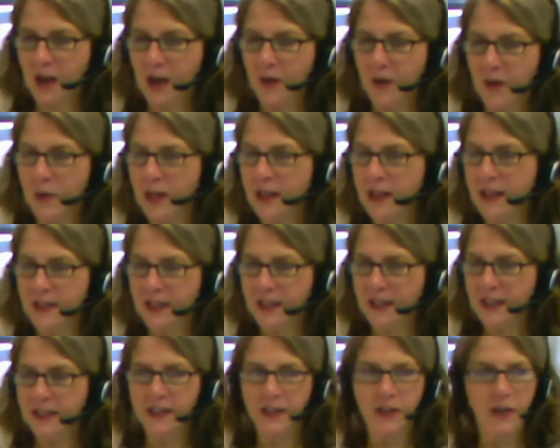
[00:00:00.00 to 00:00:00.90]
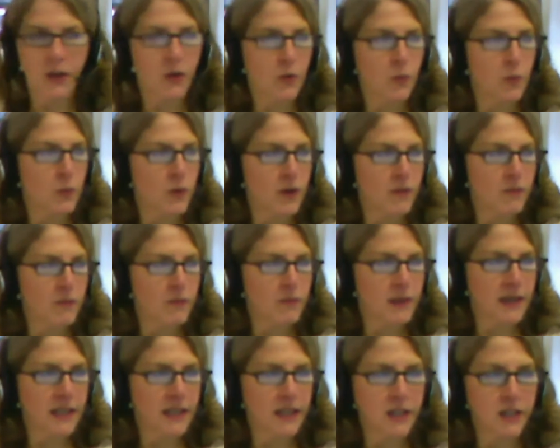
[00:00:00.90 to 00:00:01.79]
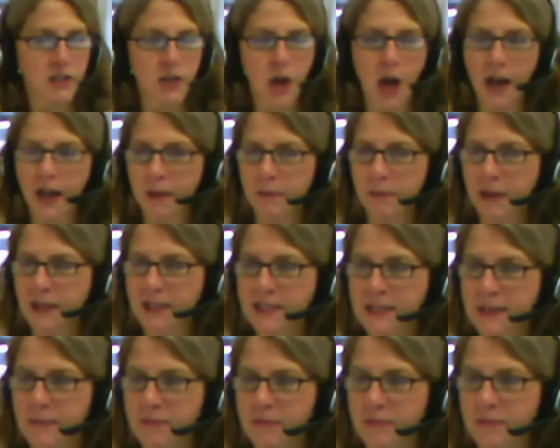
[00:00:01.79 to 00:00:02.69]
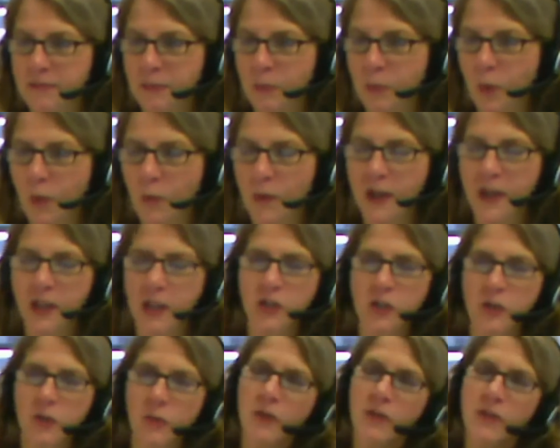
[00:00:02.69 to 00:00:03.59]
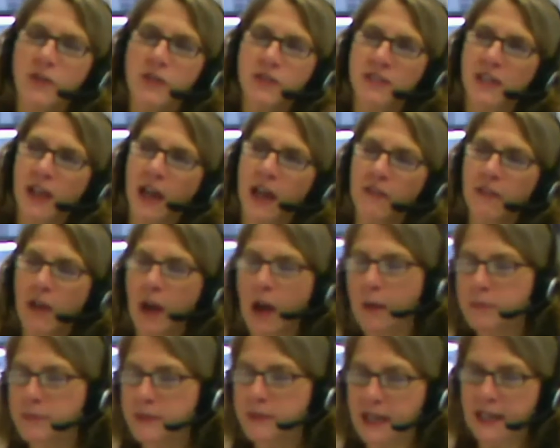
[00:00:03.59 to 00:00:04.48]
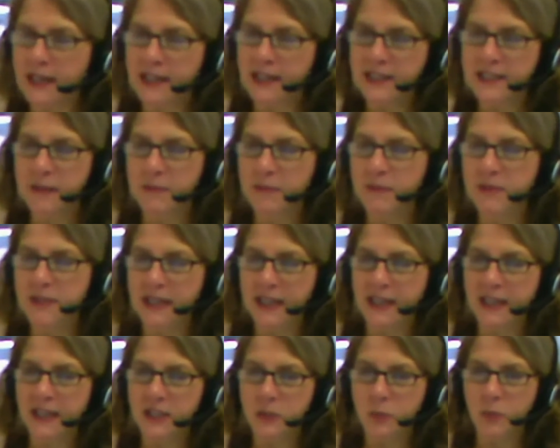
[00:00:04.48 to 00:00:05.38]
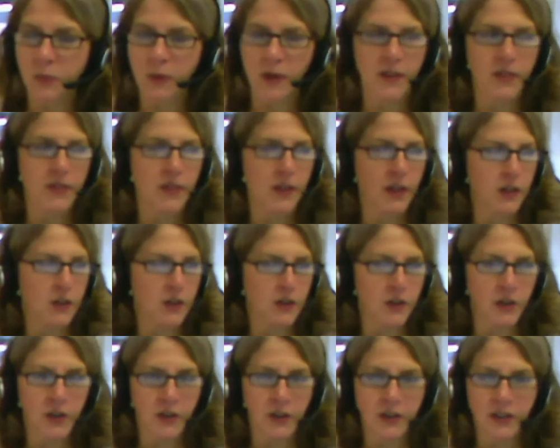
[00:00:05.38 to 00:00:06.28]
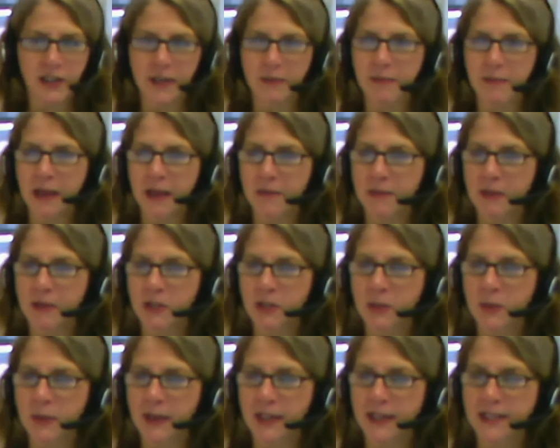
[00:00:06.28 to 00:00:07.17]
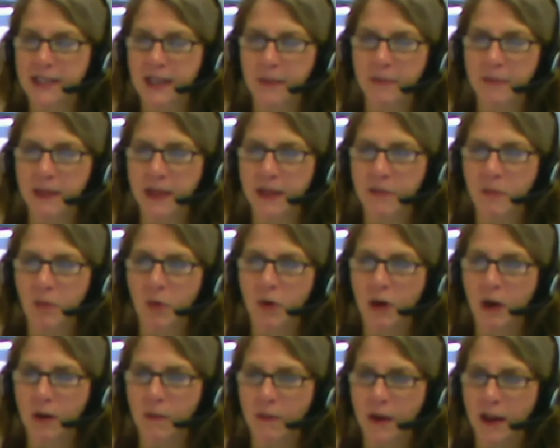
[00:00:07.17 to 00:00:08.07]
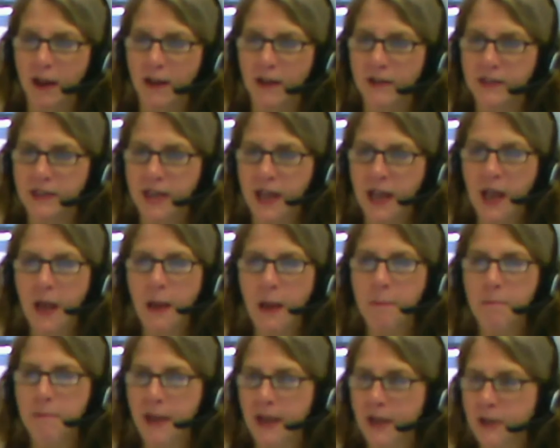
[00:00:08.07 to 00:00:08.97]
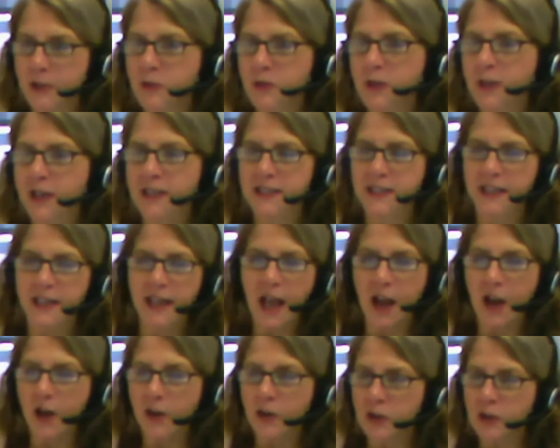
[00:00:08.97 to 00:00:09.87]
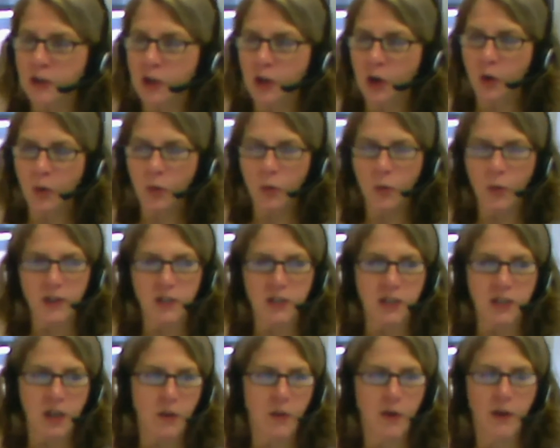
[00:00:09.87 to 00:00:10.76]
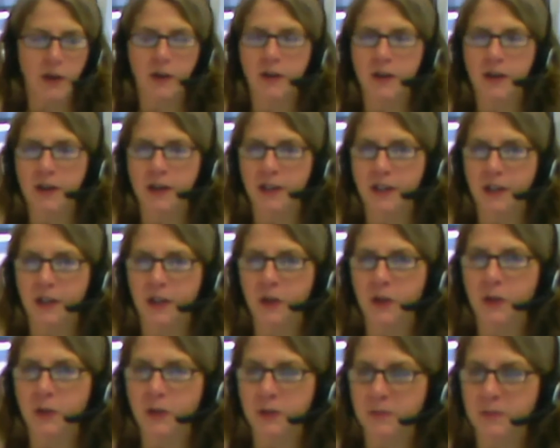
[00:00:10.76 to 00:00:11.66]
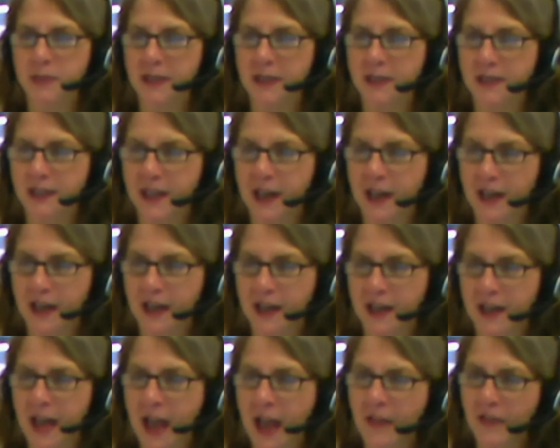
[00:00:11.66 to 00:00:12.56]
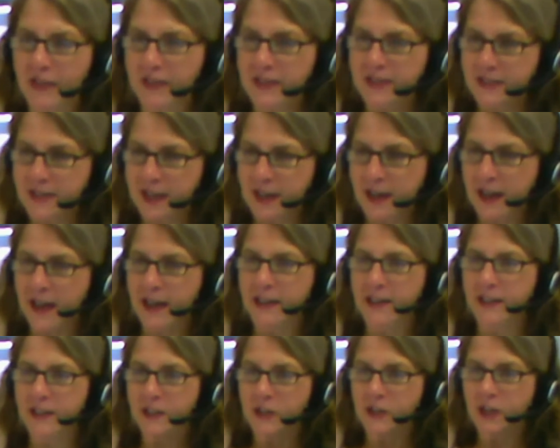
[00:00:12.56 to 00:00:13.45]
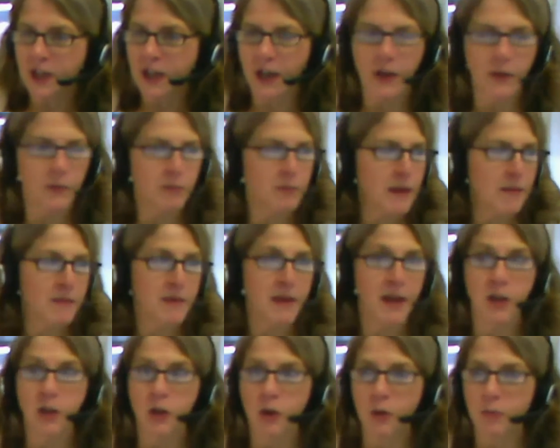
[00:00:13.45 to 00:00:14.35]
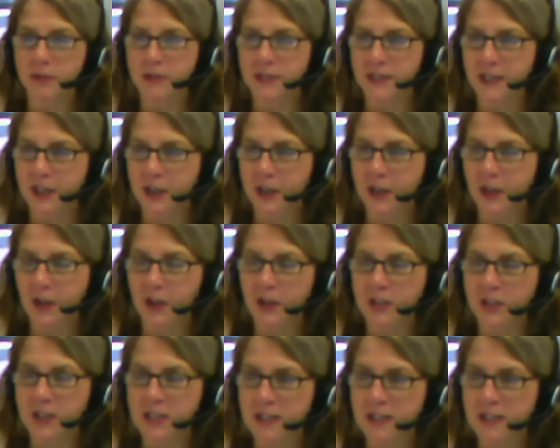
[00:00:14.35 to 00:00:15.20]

Well, we've been talking about what we could do with kind of updating some things with Learn, and maybe doing something more around metrics and how you know what's going on and who's been at the site, and maybe at your particular